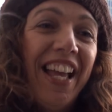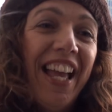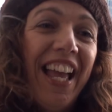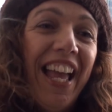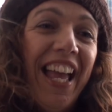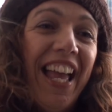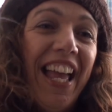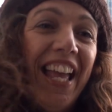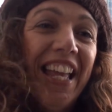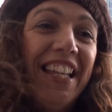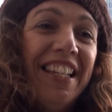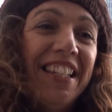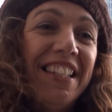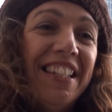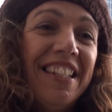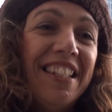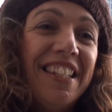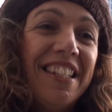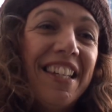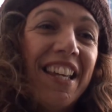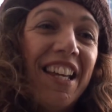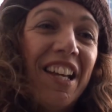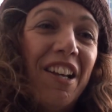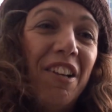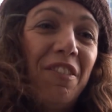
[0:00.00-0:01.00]

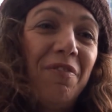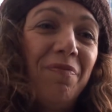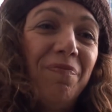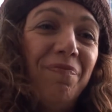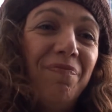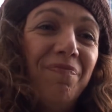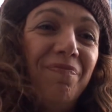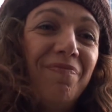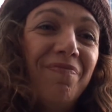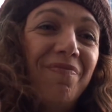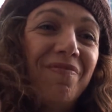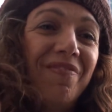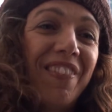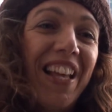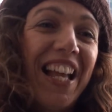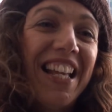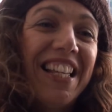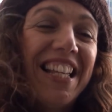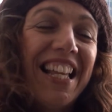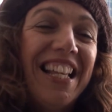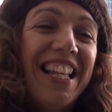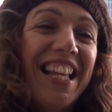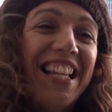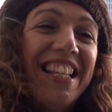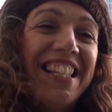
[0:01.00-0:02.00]
and
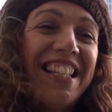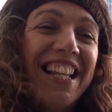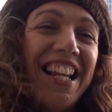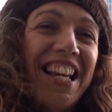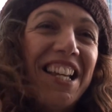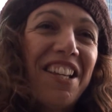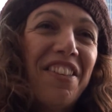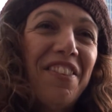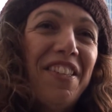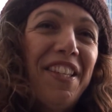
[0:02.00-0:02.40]
it's like